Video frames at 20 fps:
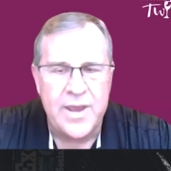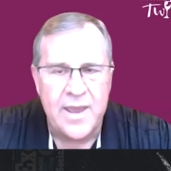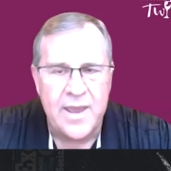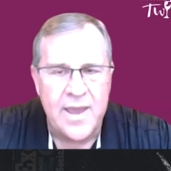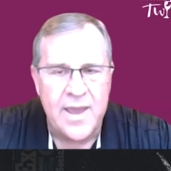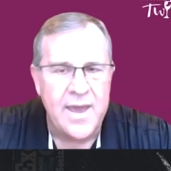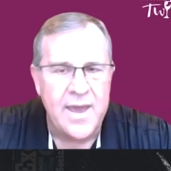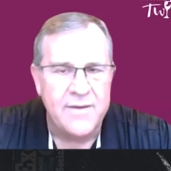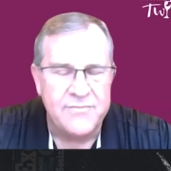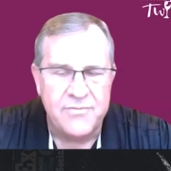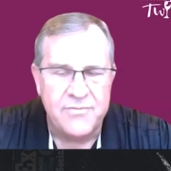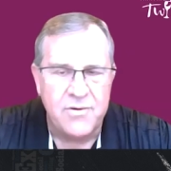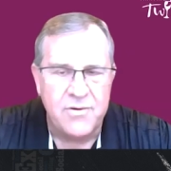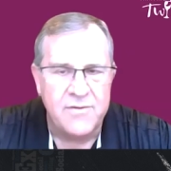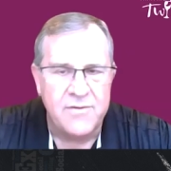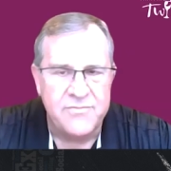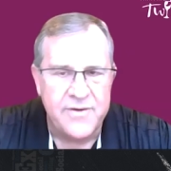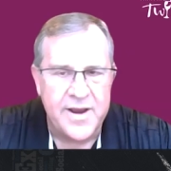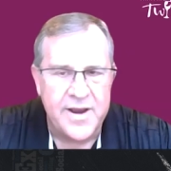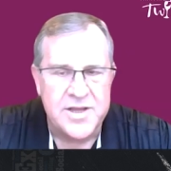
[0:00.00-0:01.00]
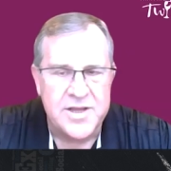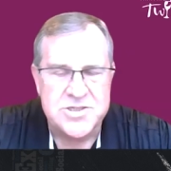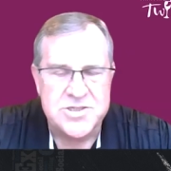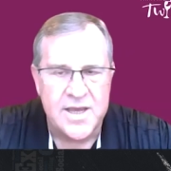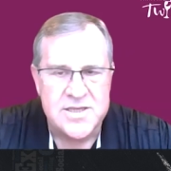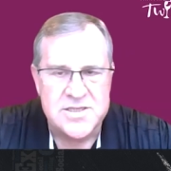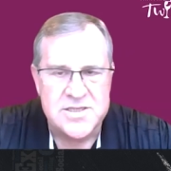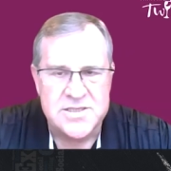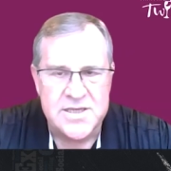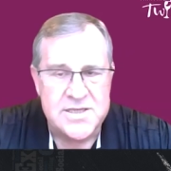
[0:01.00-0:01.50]
we have for our
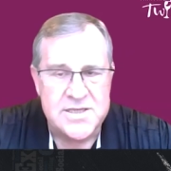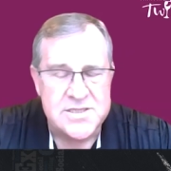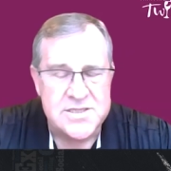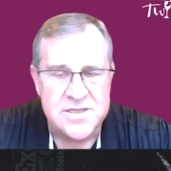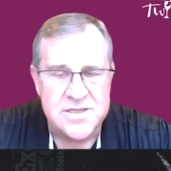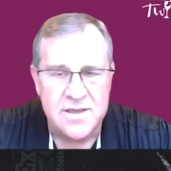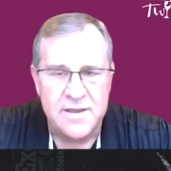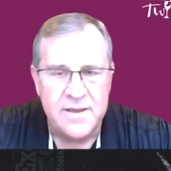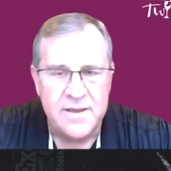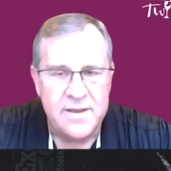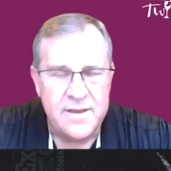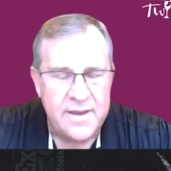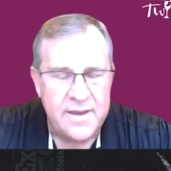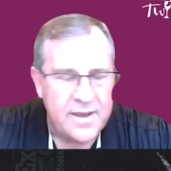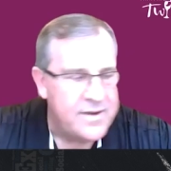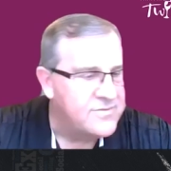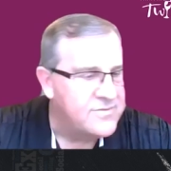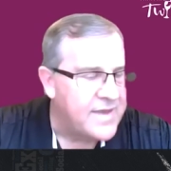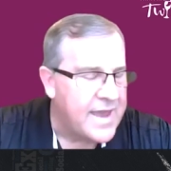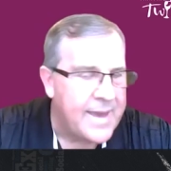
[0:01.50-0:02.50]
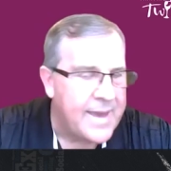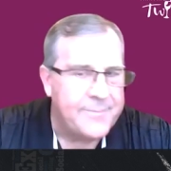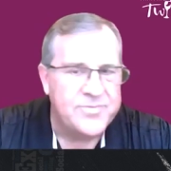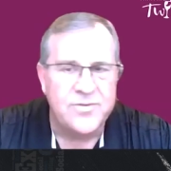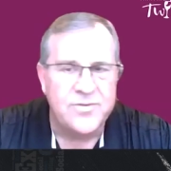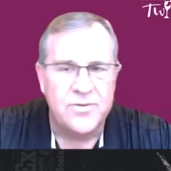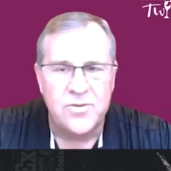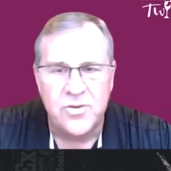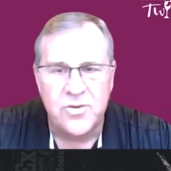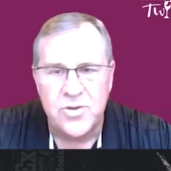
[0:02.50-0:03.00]
franchisees, it is
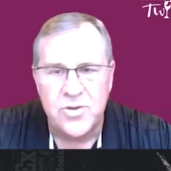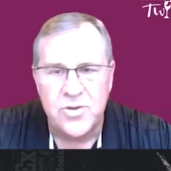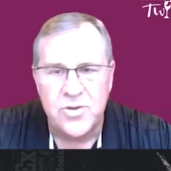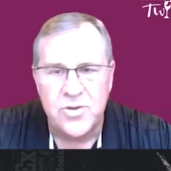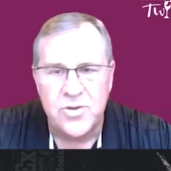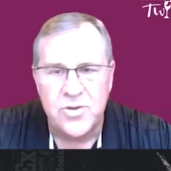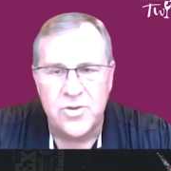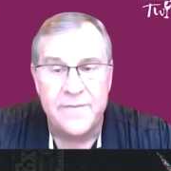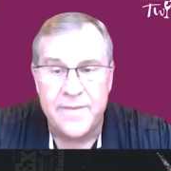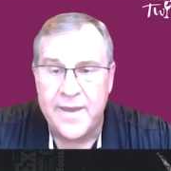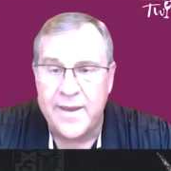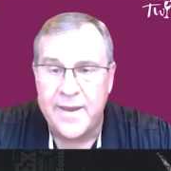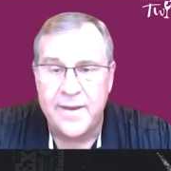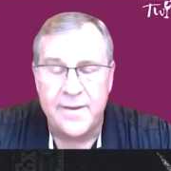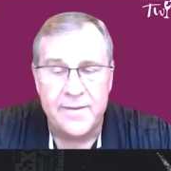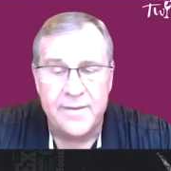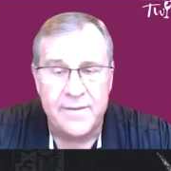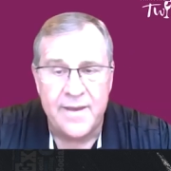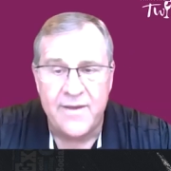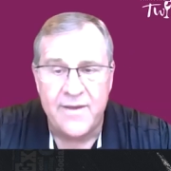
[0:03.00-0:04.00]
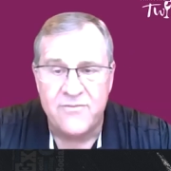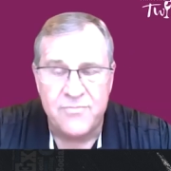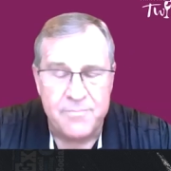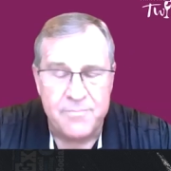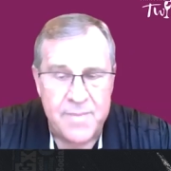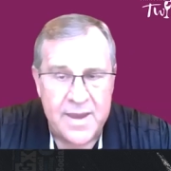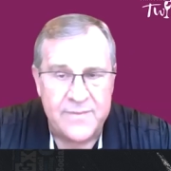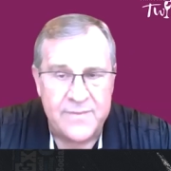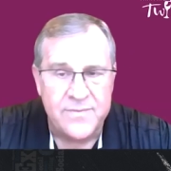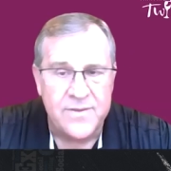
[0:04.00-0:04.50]
absolutely, and they
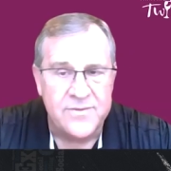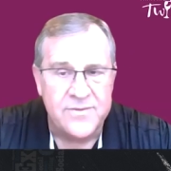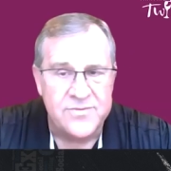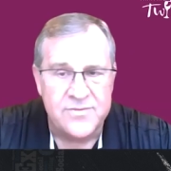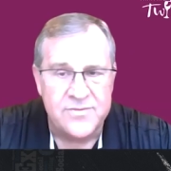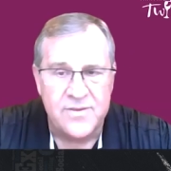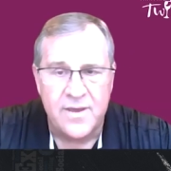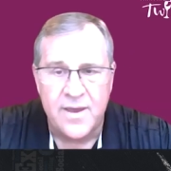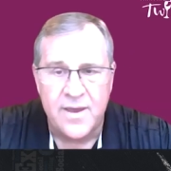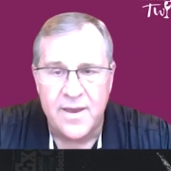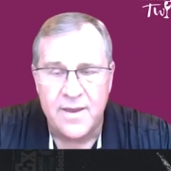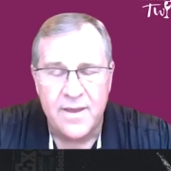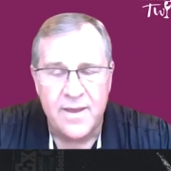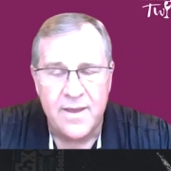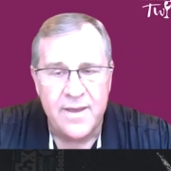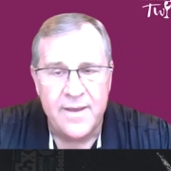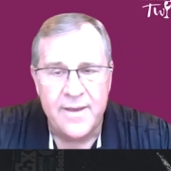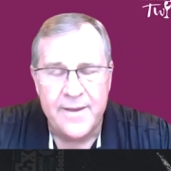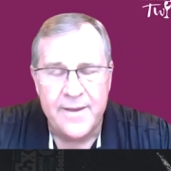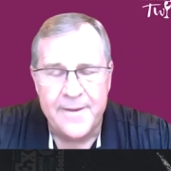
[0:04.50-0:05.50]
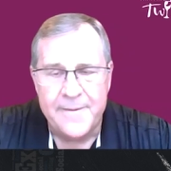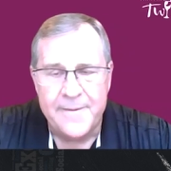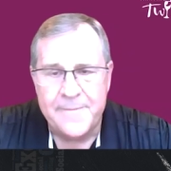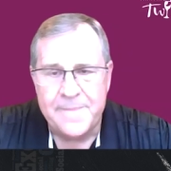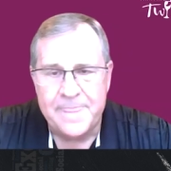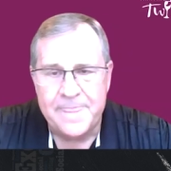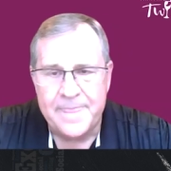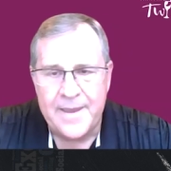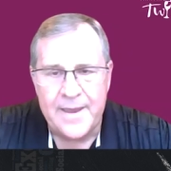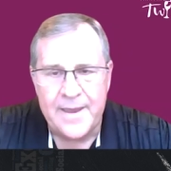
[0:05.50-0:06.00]
have made this thing,
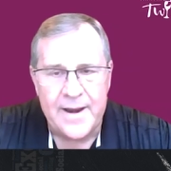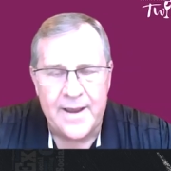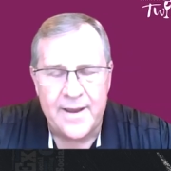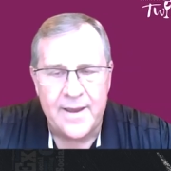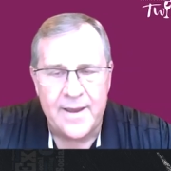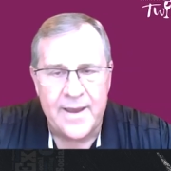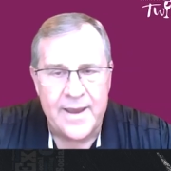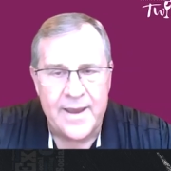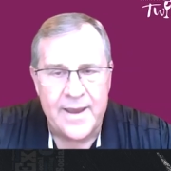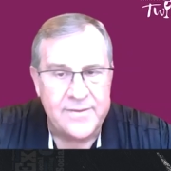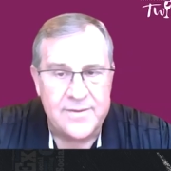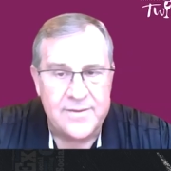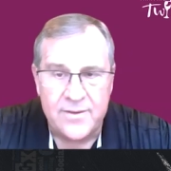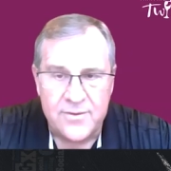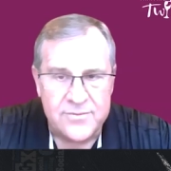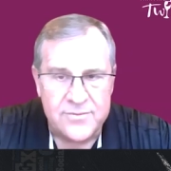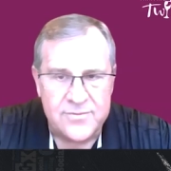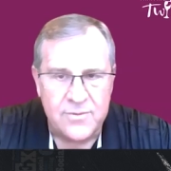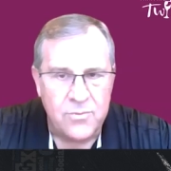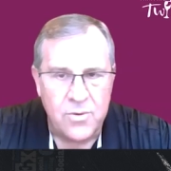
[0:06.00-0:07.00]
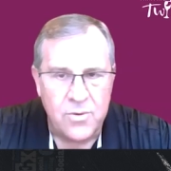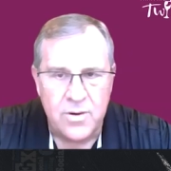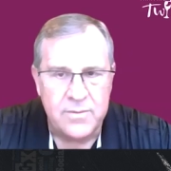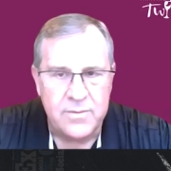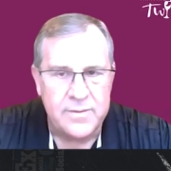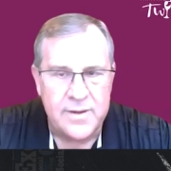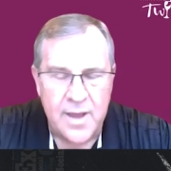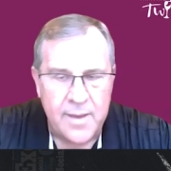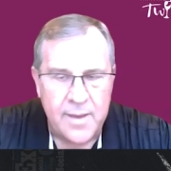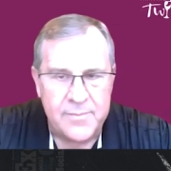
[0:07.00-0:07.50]
and I, I hate to use the
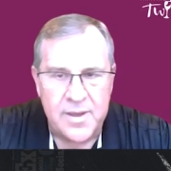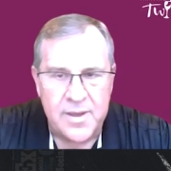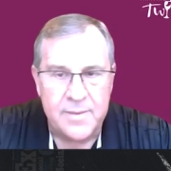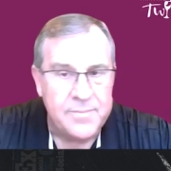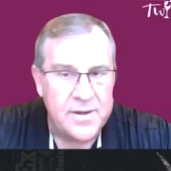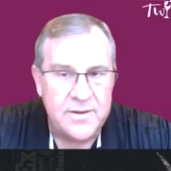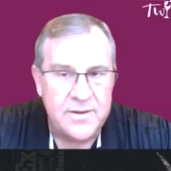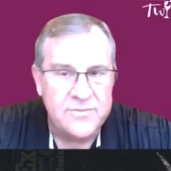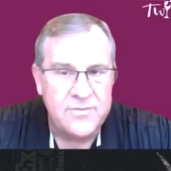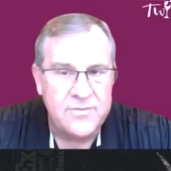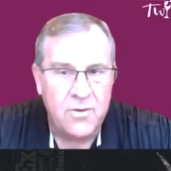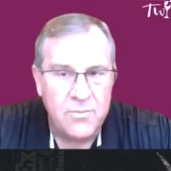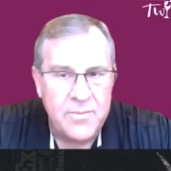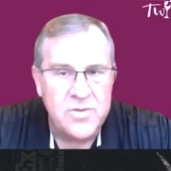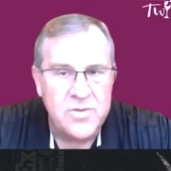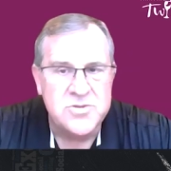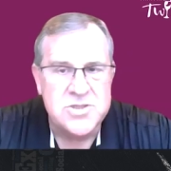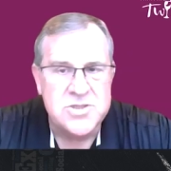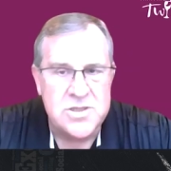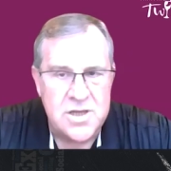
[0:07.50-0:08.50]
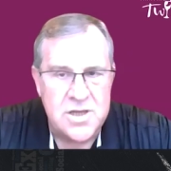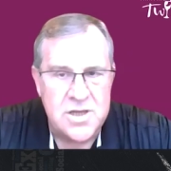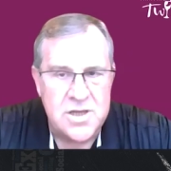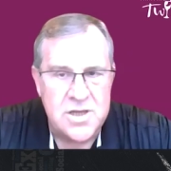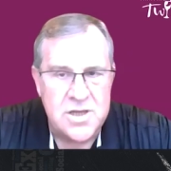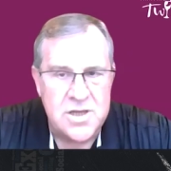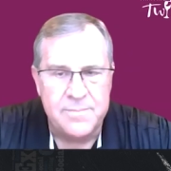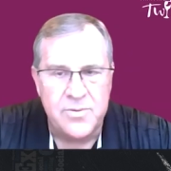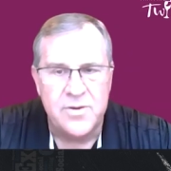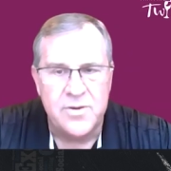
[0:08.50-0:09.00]
word dummy, but it's almost
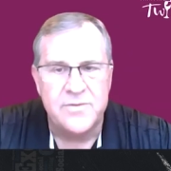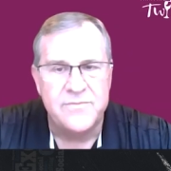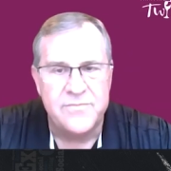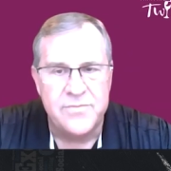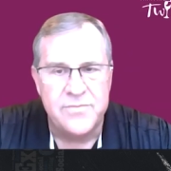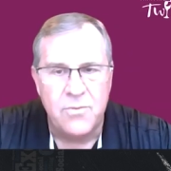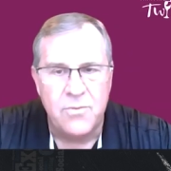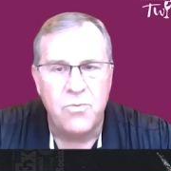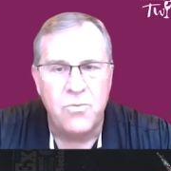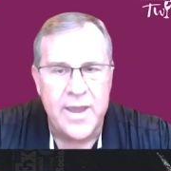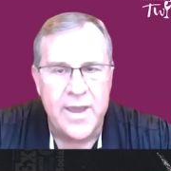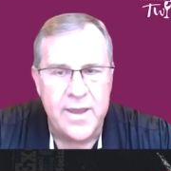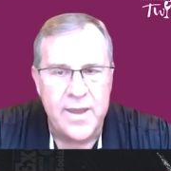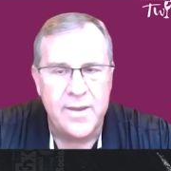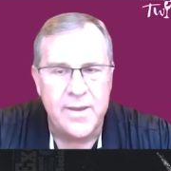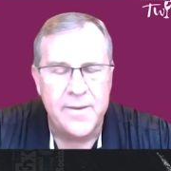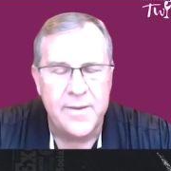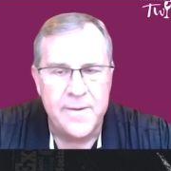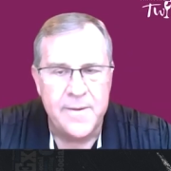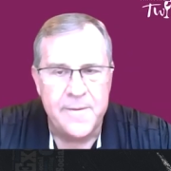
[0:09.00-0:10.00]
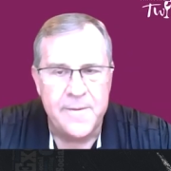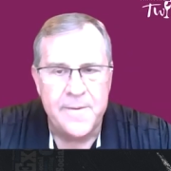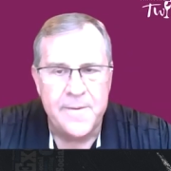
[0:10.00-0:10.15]
dummy proof the way